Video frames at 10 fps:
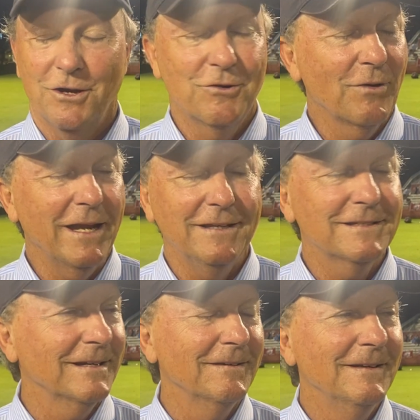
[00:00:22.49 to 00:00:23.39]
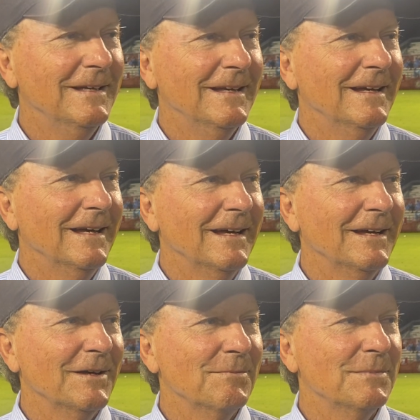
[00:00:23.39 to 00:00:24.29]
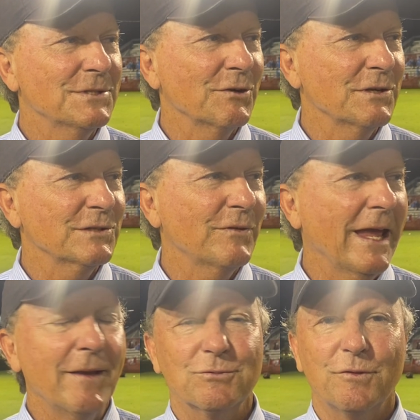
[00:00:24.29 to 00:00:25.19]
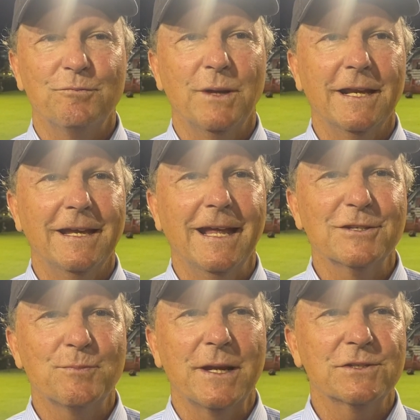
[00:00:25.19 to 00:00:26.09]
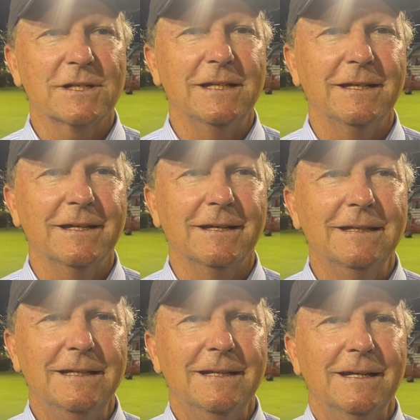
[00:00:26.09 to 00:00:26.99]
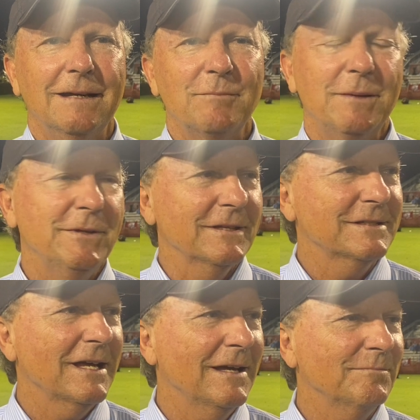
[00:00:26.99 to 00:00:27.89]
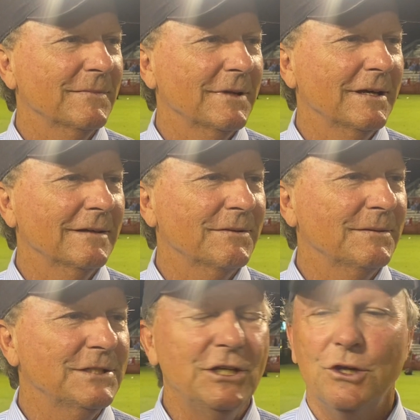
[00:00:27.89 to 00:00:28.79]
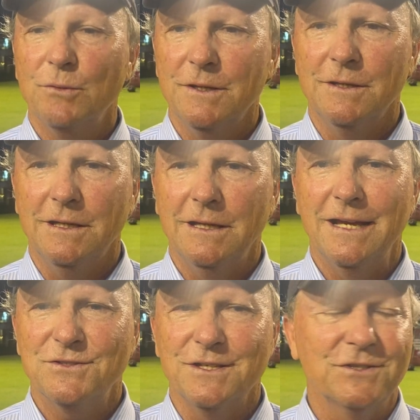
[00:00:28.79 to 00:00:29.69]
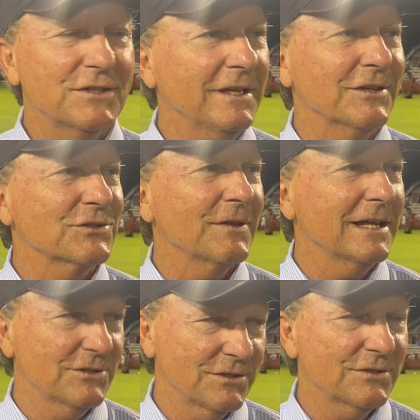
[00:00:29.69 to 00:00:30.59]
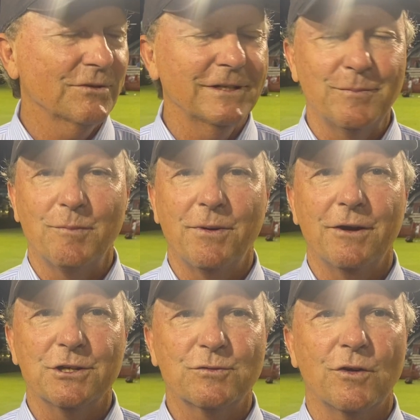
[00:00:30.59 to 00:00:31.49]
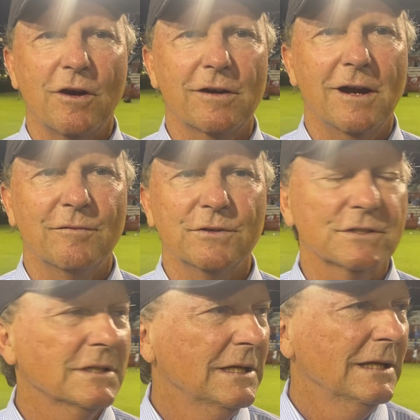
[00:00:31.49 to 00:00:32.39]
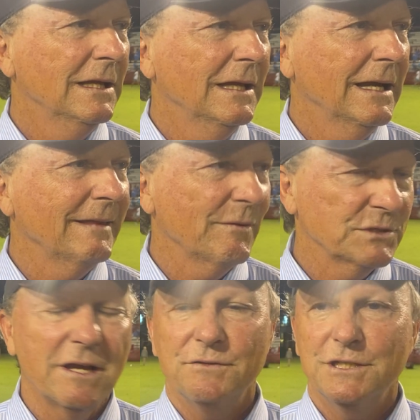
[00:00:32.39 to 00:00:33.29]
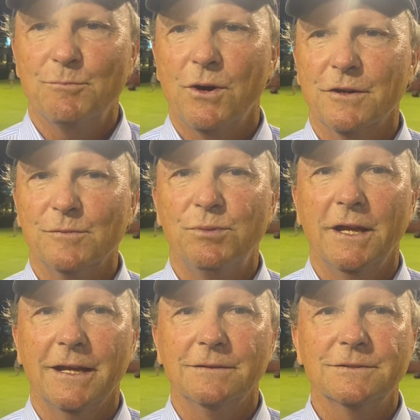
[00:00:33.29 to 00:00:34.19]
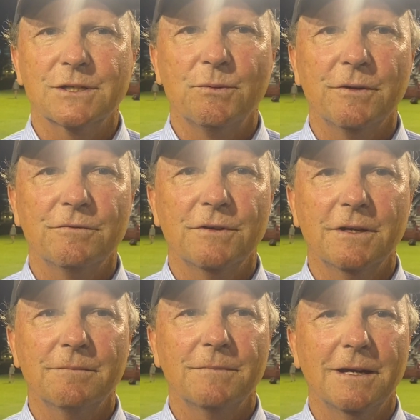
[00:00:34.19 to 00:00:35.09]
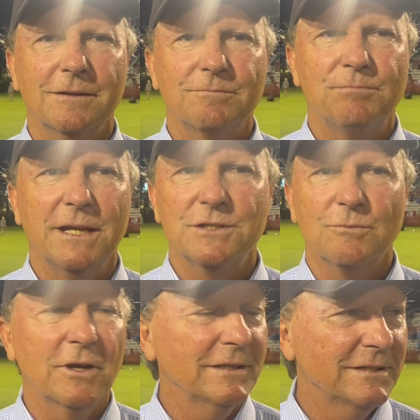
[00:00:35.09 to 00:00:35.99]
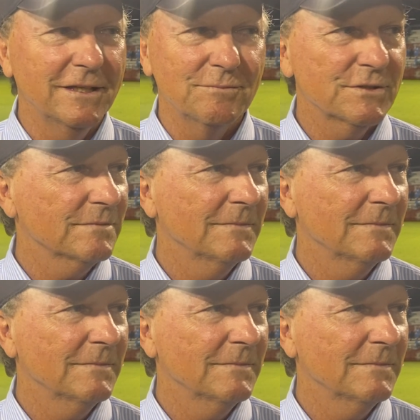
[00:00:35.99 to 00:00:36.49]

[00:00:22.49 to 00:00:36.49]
a, great series of games we've played against basically maybe the top uh, tier in the SEC. So that's certainly prepared us for our conference. And that was obviously part of the plan. So we've uh, uh played some great teams,